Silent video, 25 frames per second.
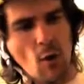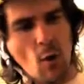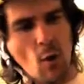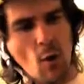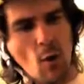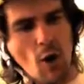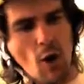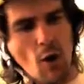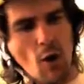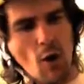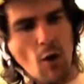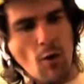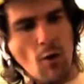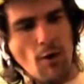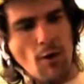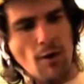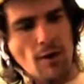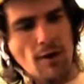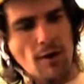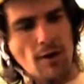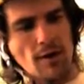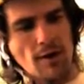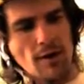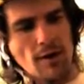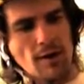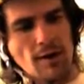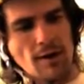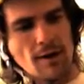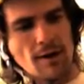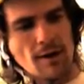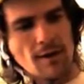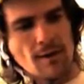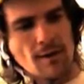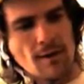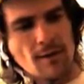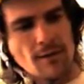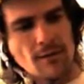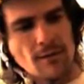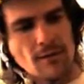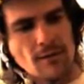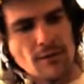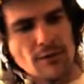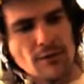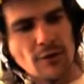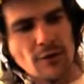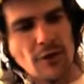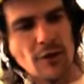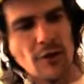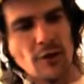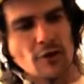Whoa.
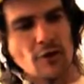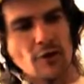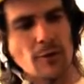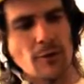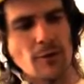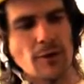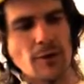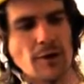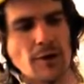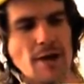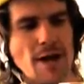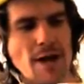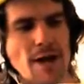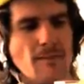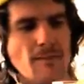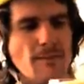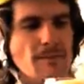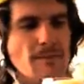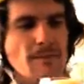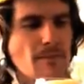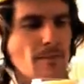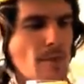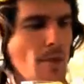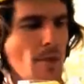Try not to drop it on your lap.